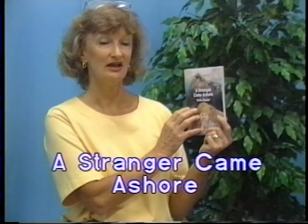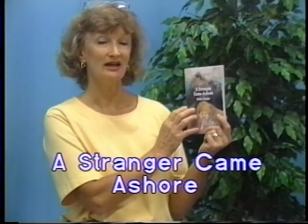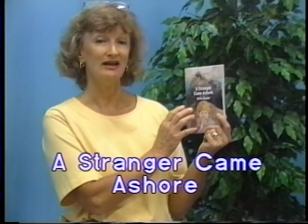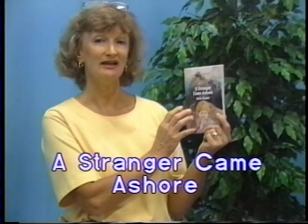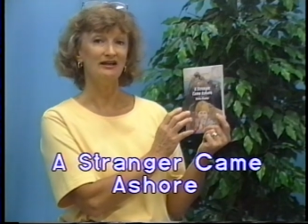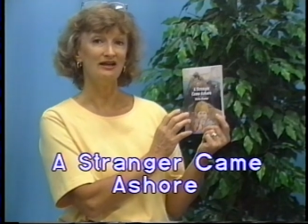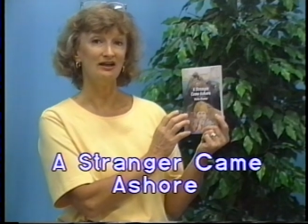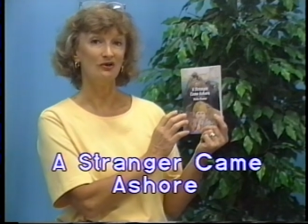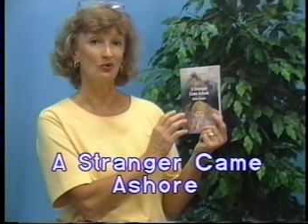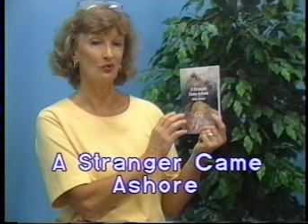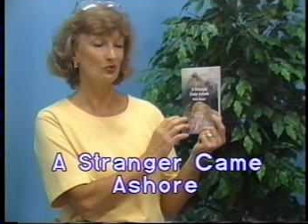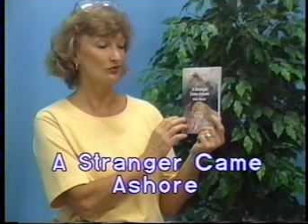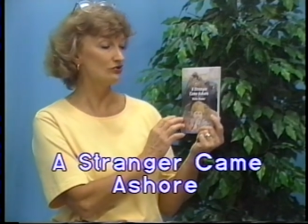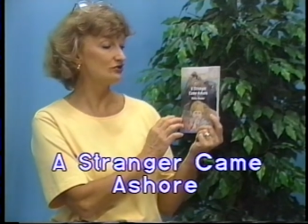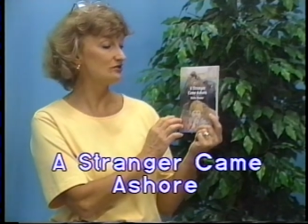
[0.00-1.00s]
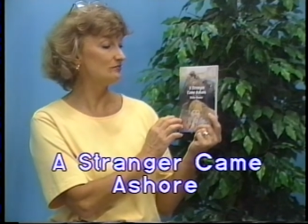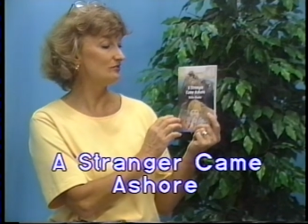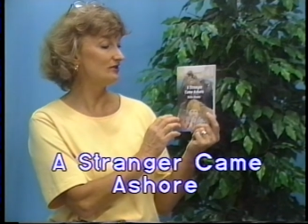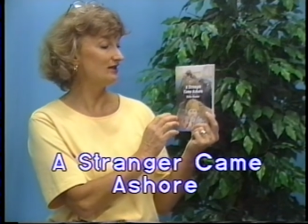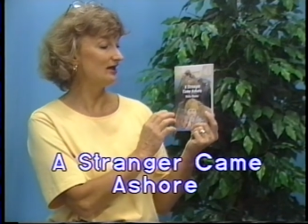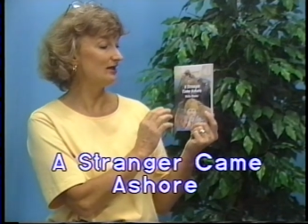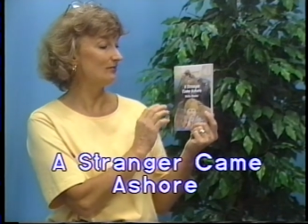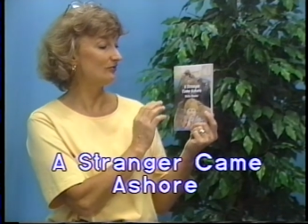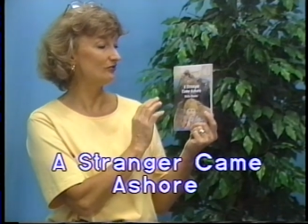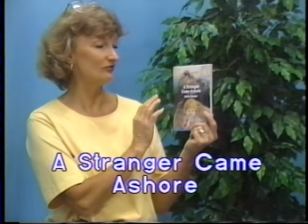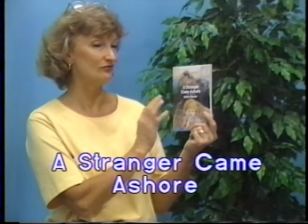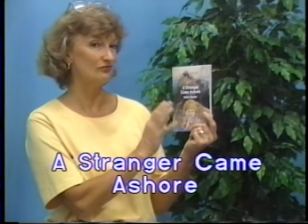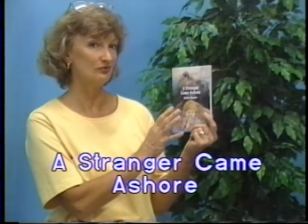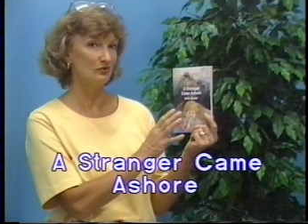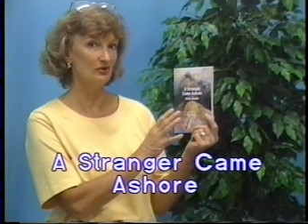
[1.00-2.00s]
And in order to be able to
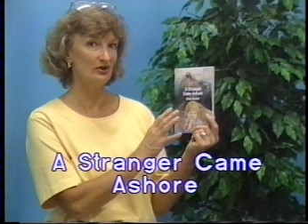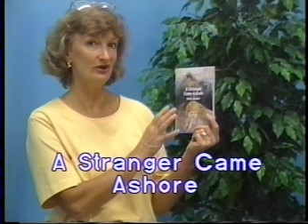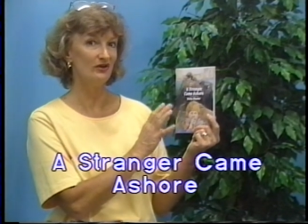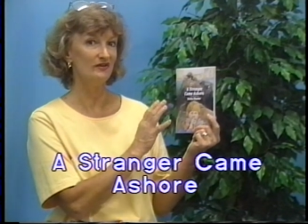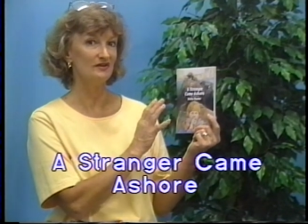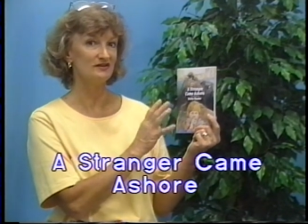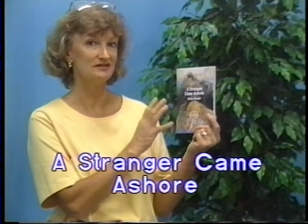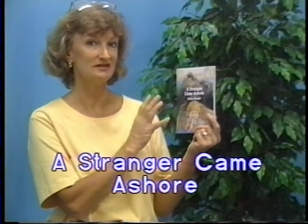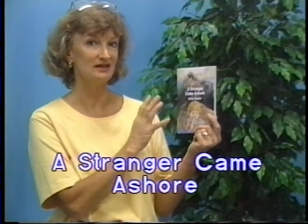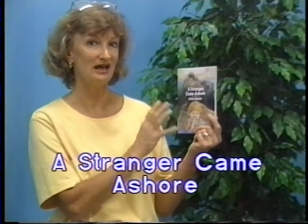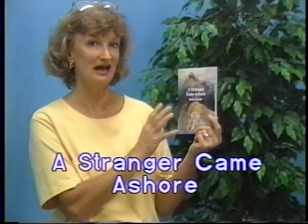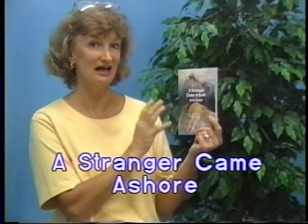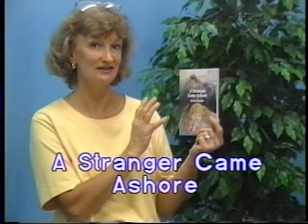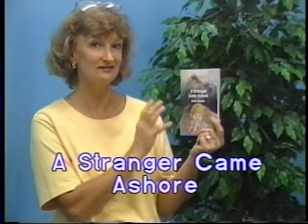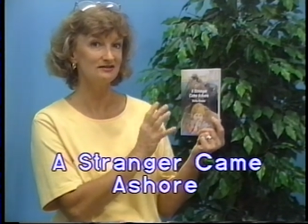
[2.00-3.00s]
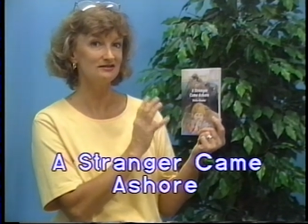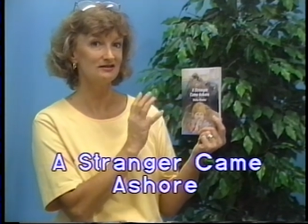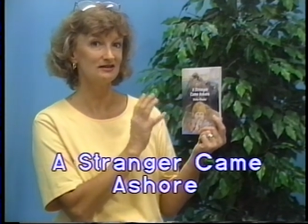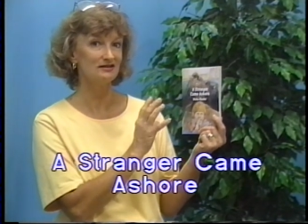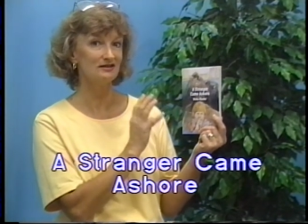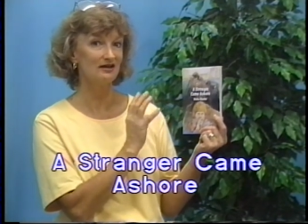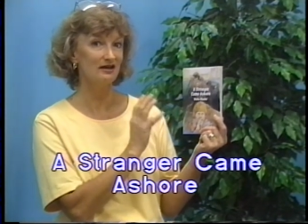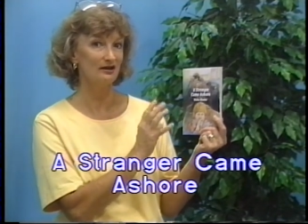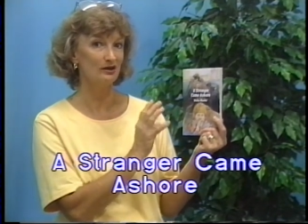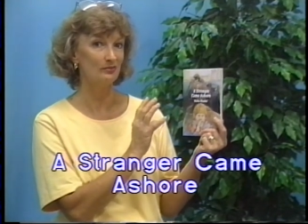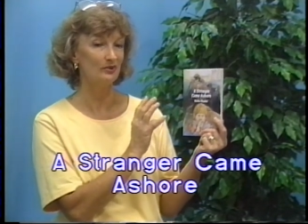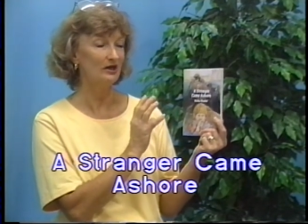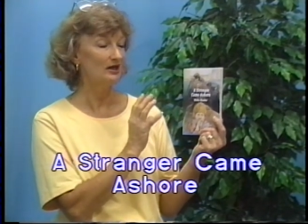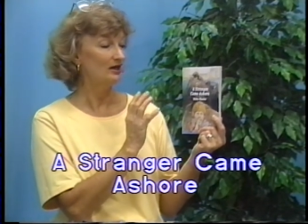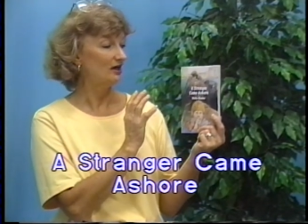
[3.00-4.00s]
foil this, he has to get the
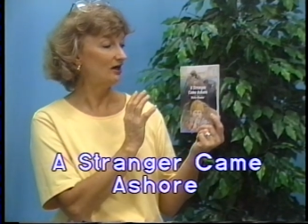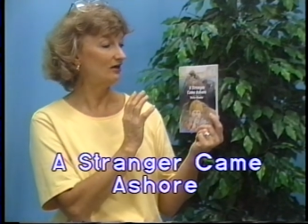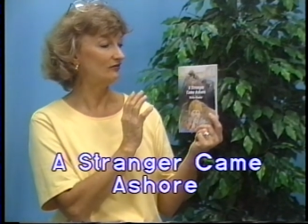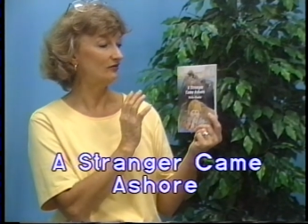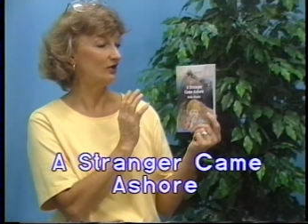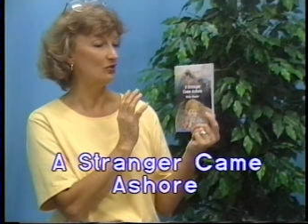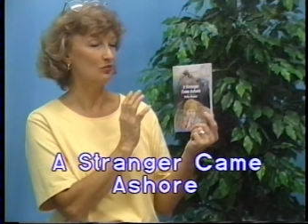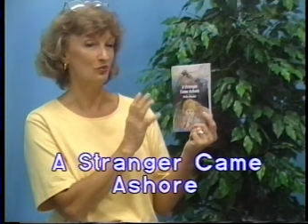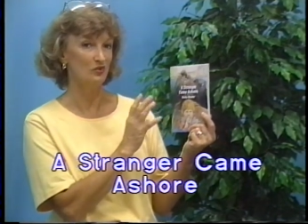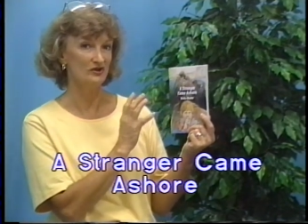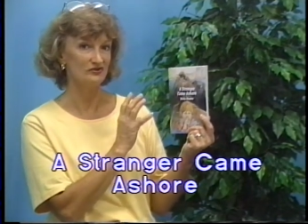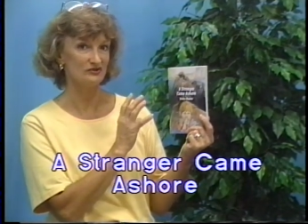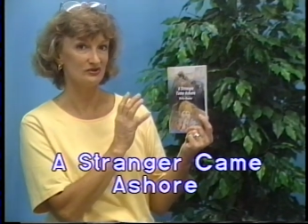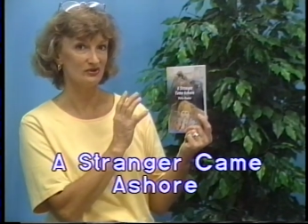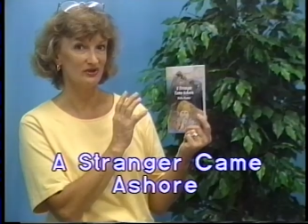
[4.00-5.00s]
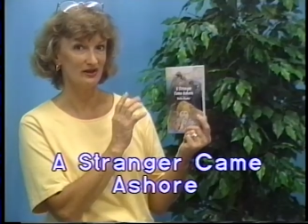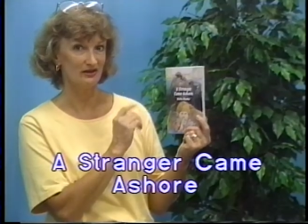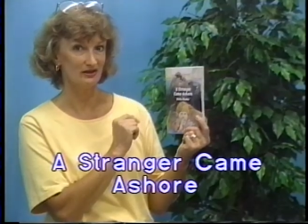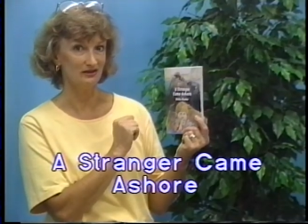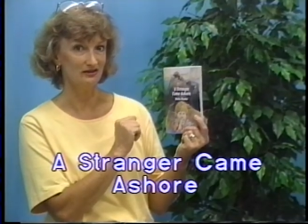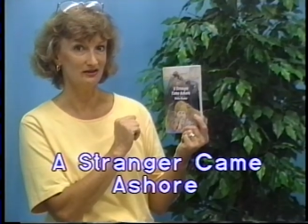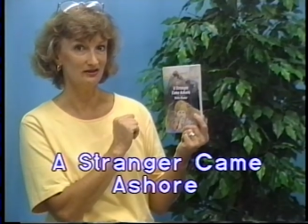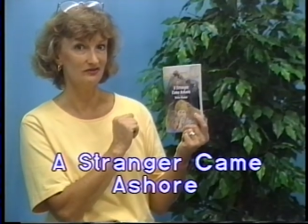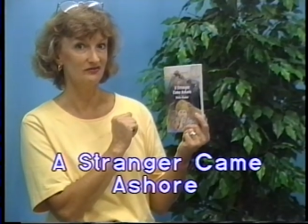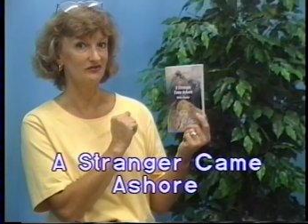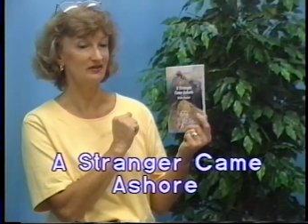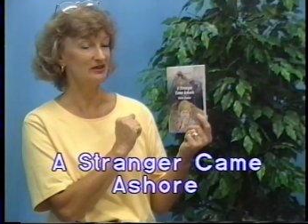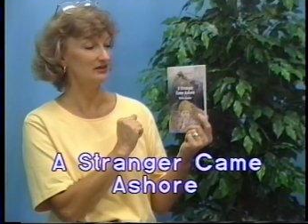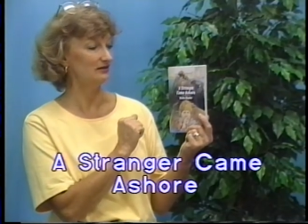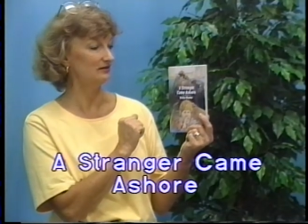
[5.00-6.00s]
help of a wizard that lives
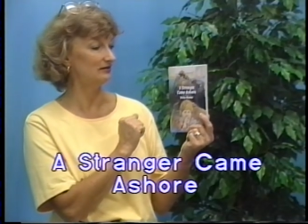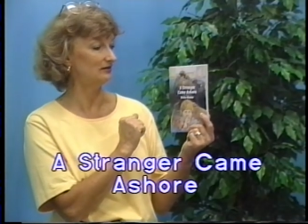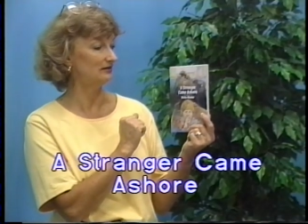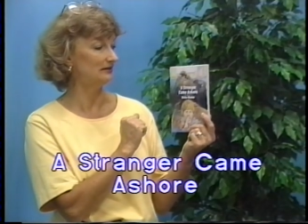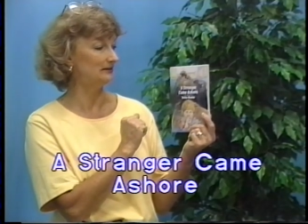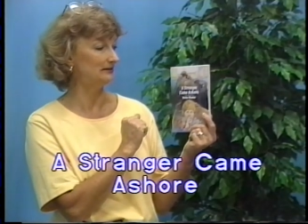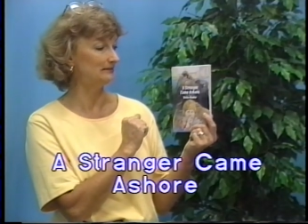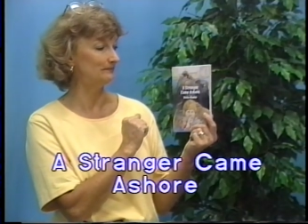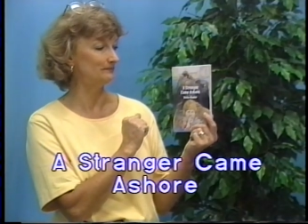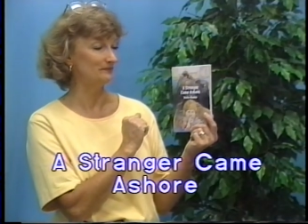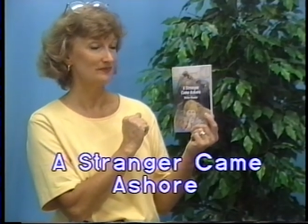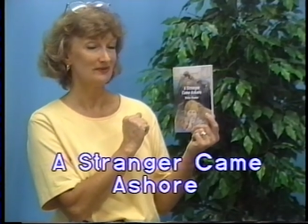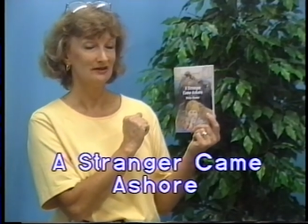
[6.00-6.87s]
in the, um,